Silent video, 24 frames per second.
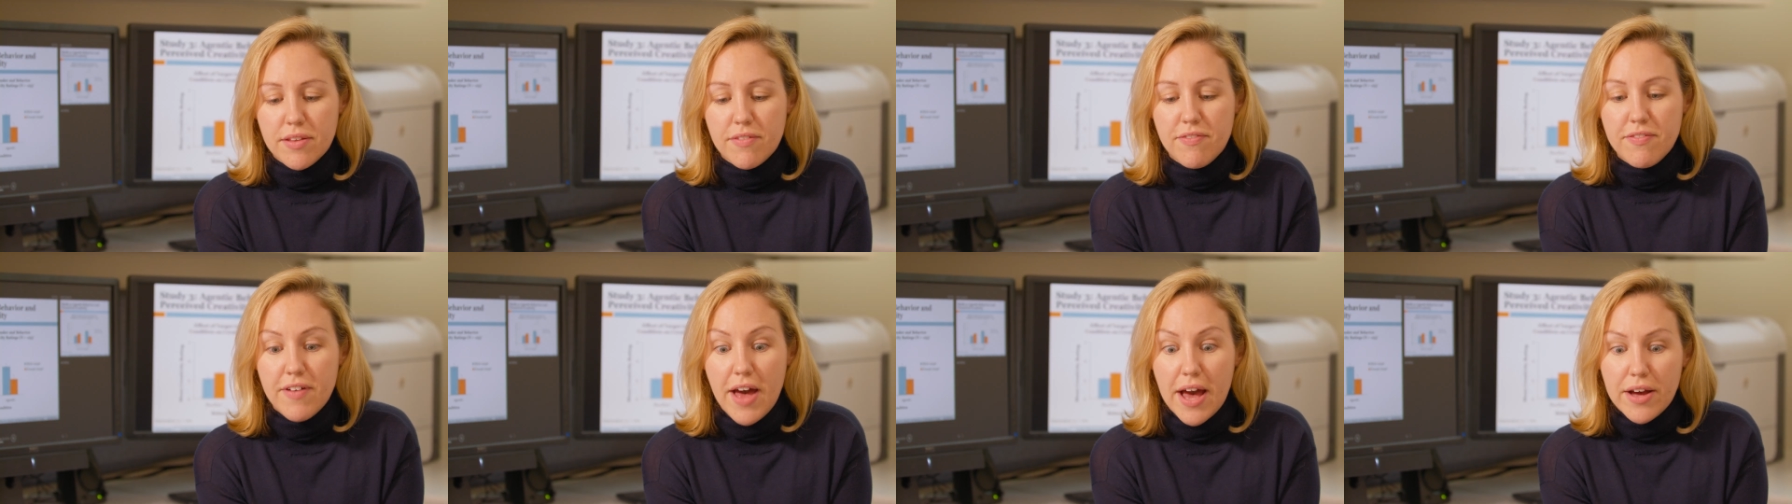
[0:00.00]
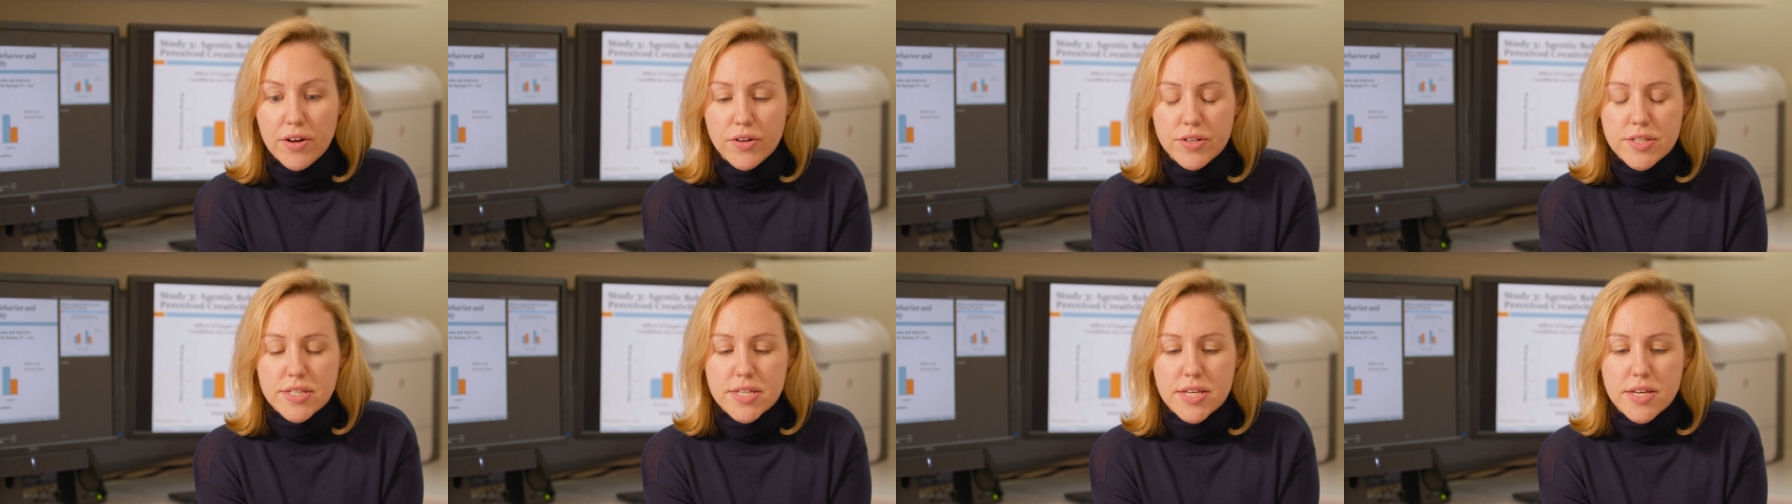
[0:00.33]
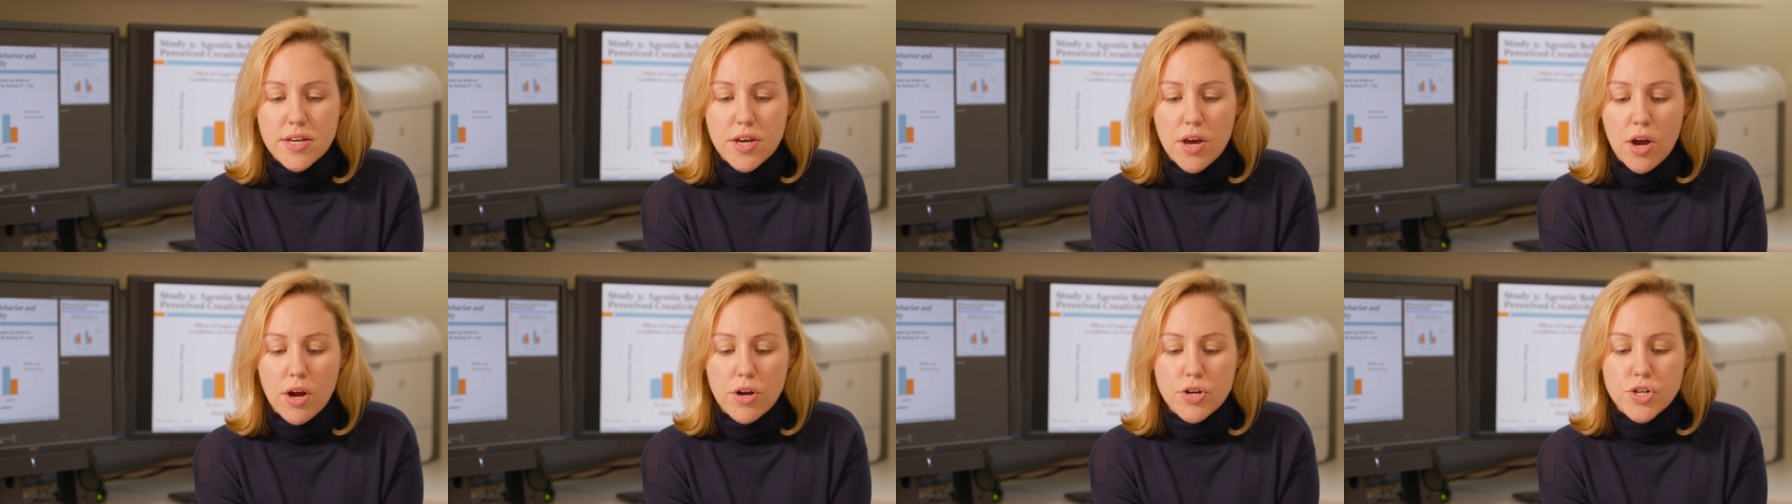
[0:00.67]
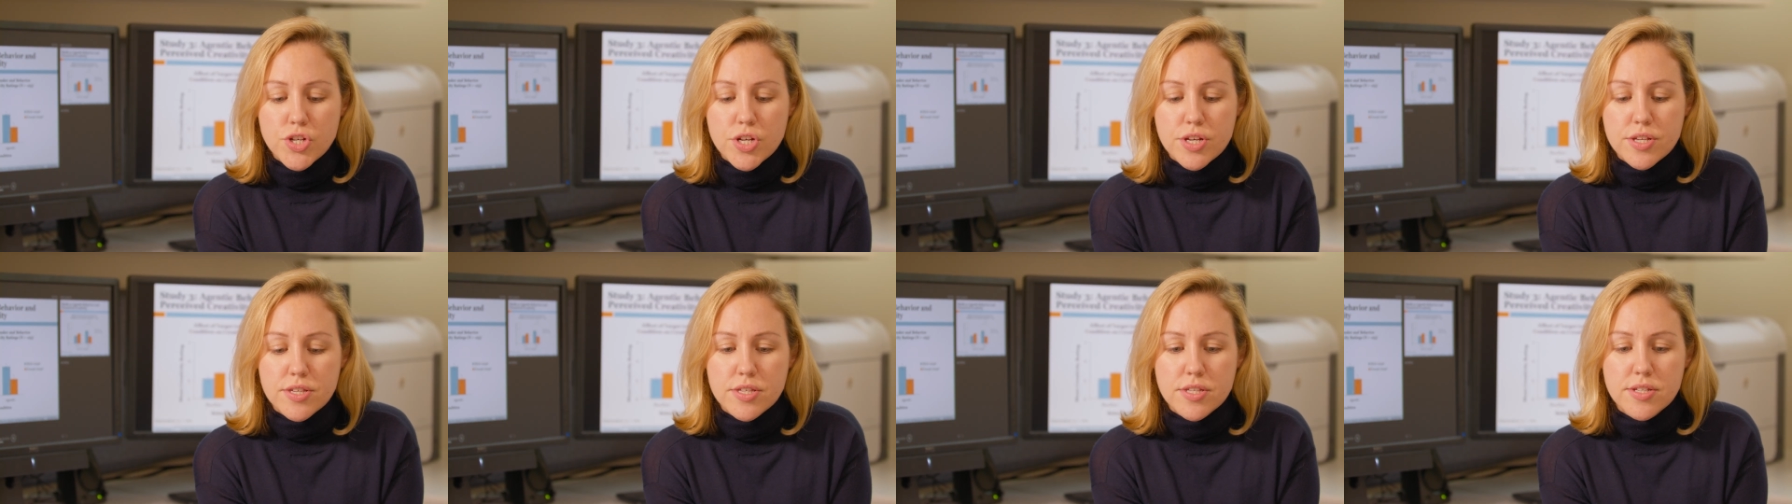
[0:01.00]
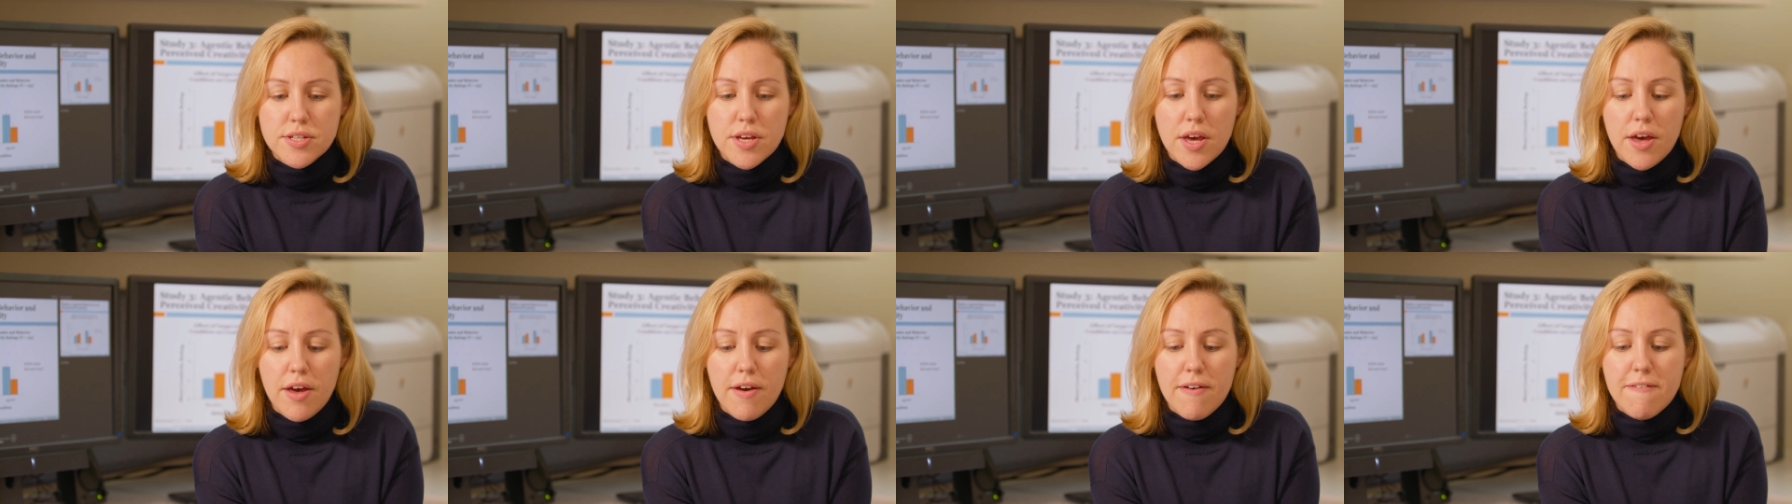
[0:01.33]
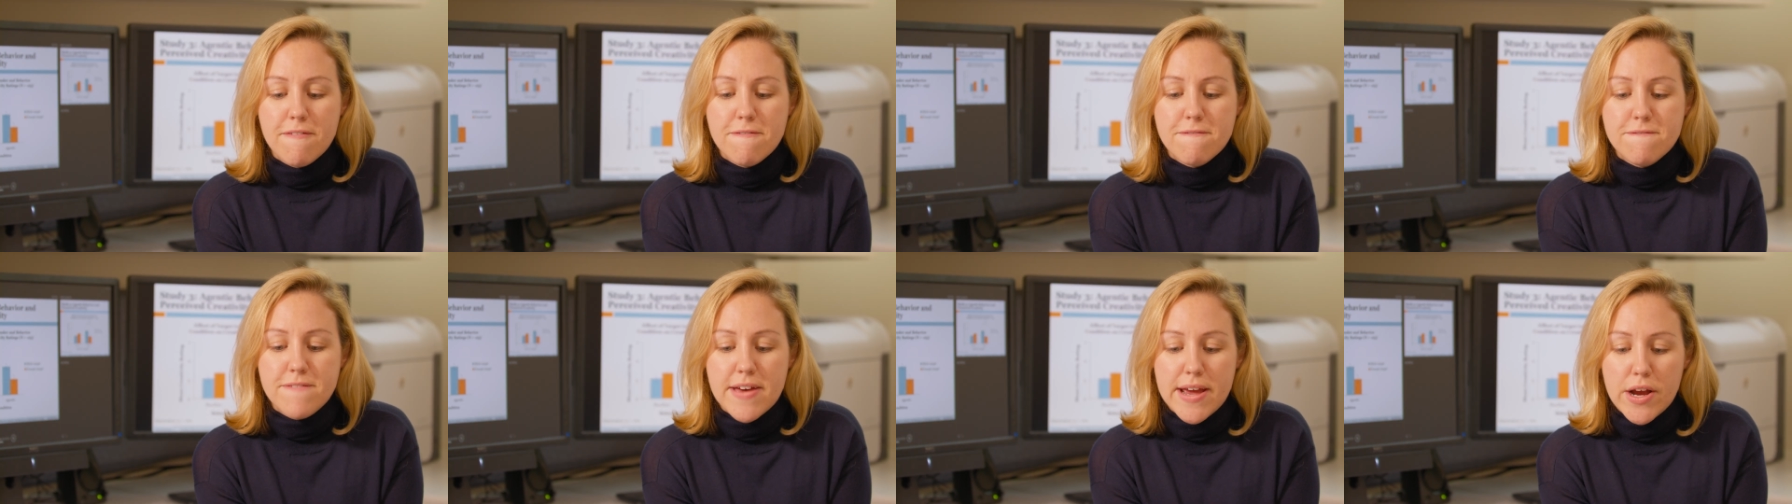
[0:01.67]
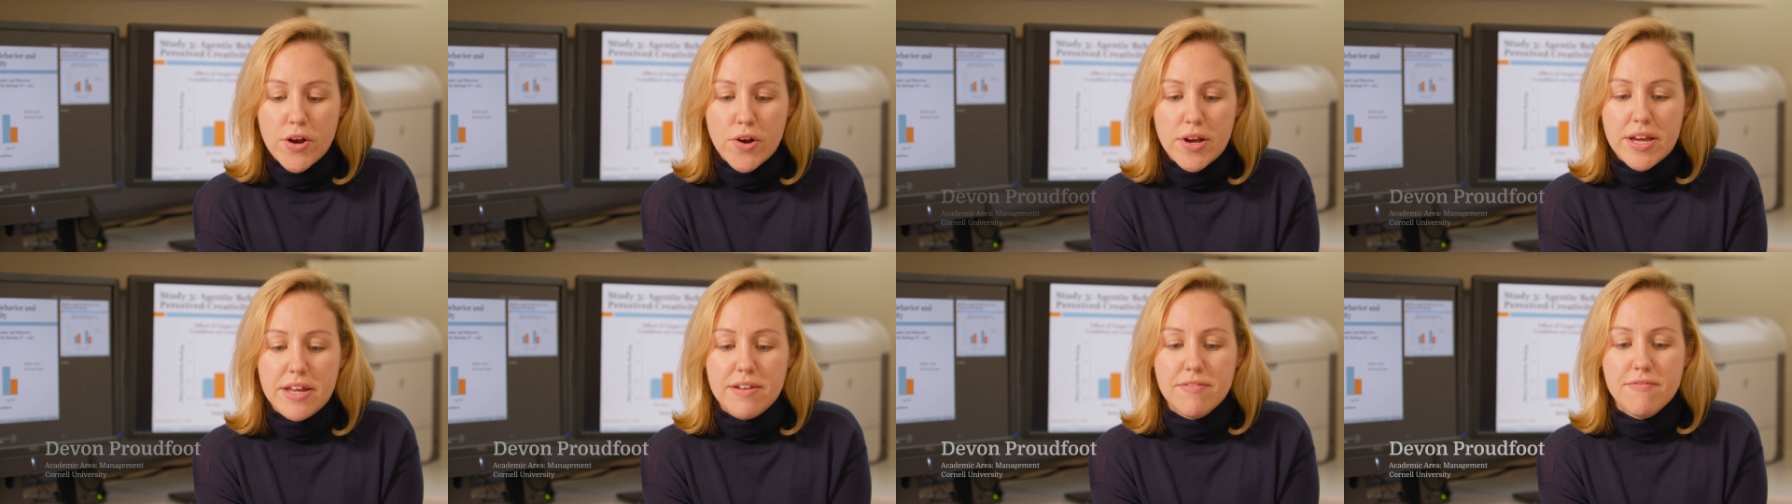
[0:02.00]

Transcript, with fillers: The faculty are just very